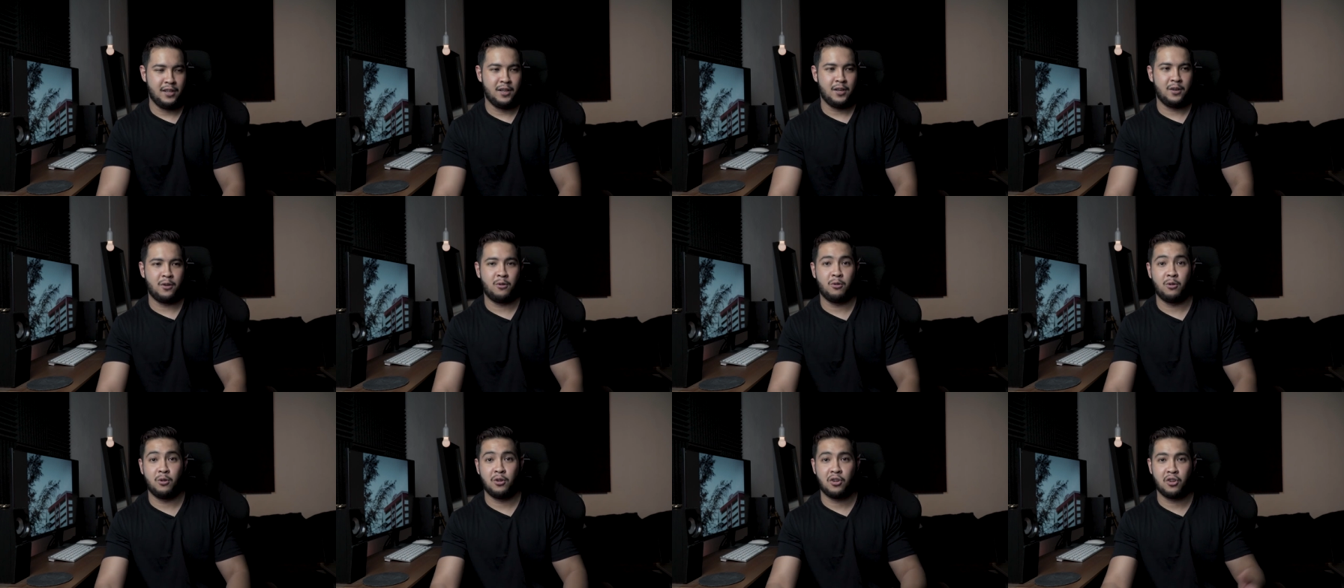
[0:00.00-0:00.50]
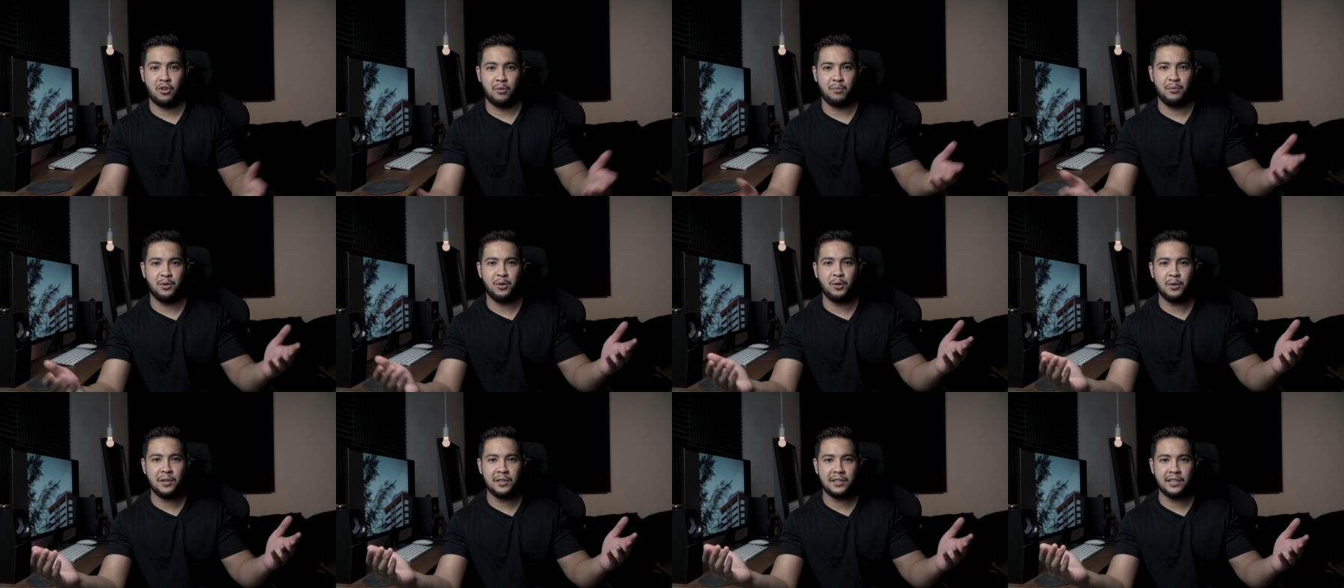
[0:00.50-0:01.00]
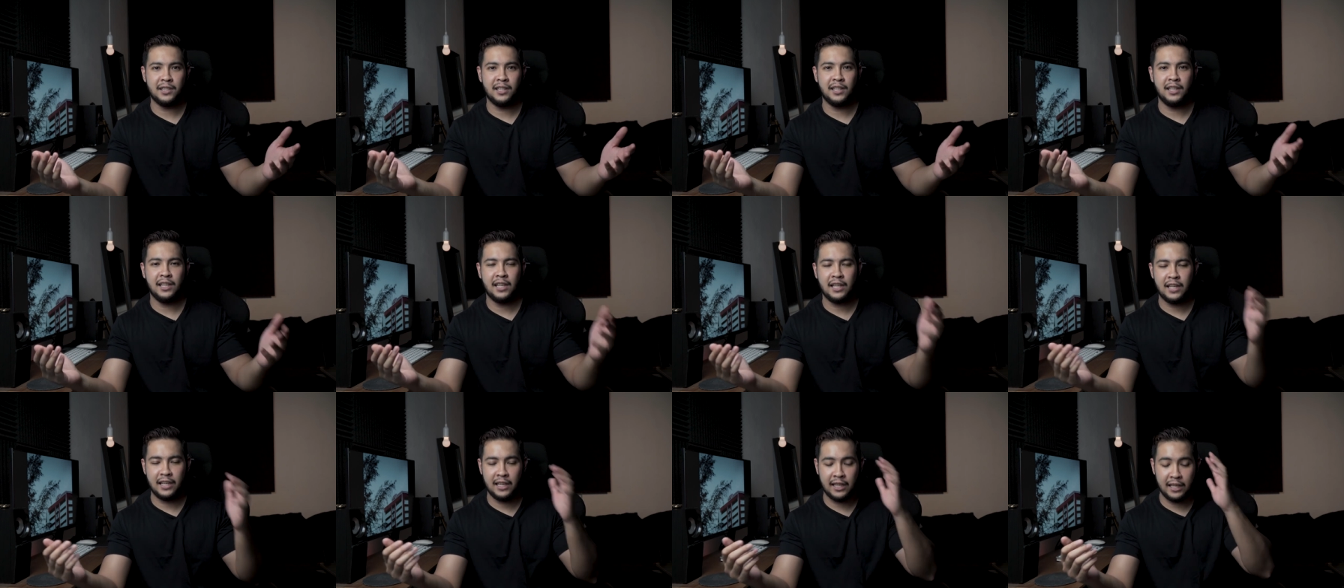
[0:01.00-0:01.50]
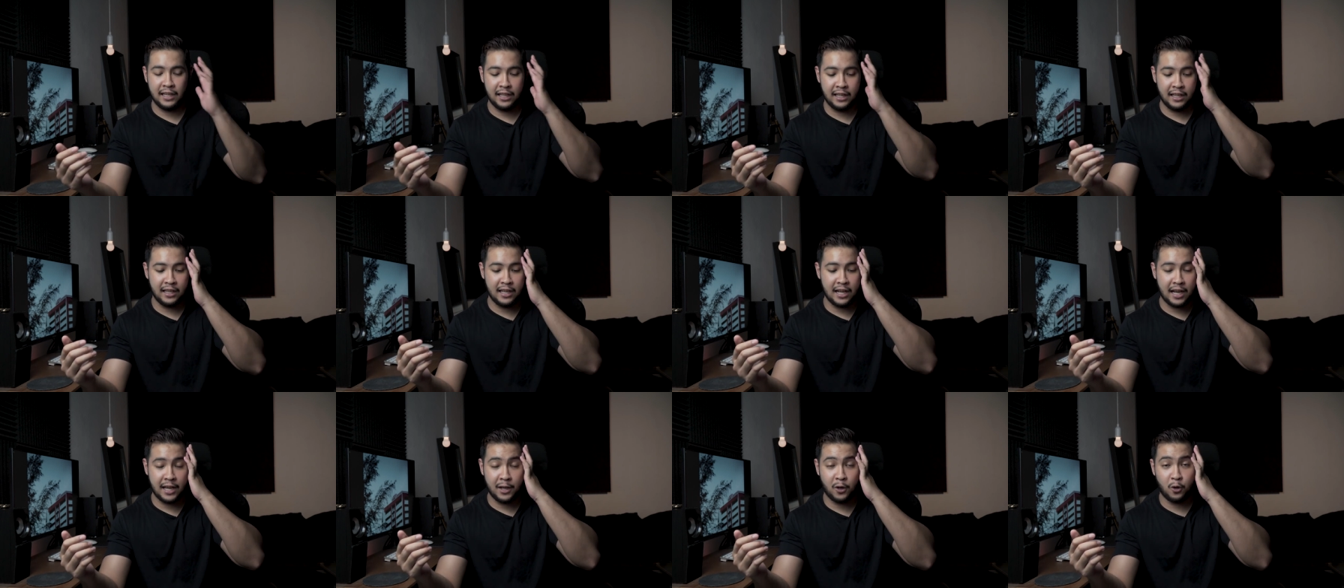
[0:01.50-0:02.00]
grow a
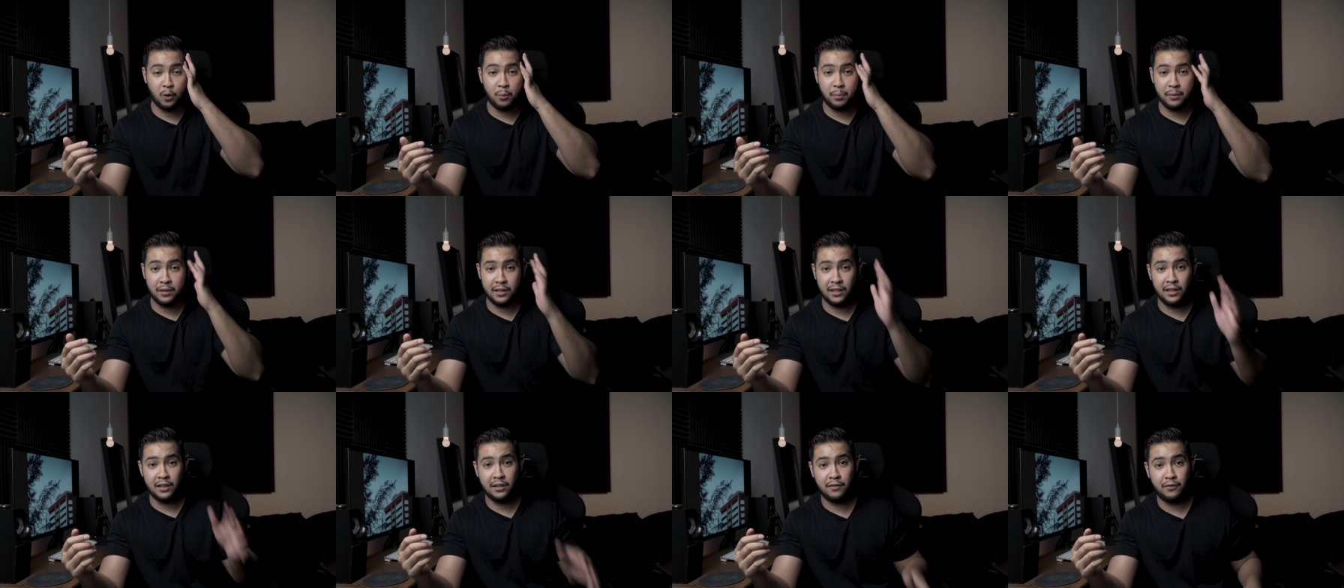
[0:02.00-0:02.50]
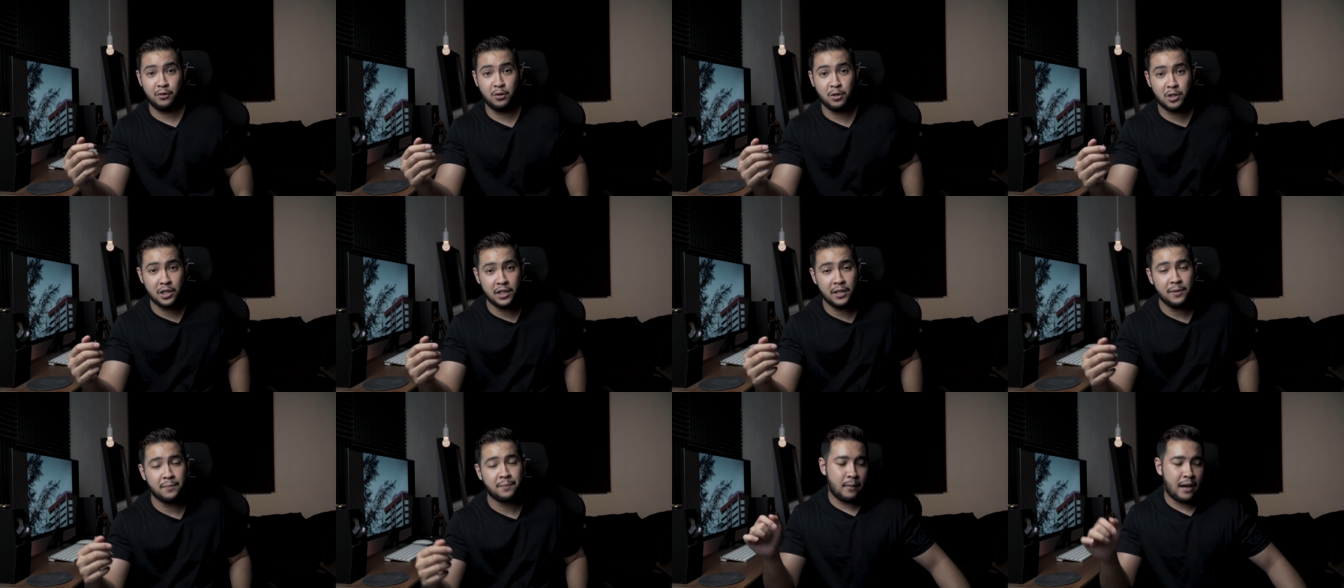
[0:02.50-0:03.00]
community, I hope, in the future.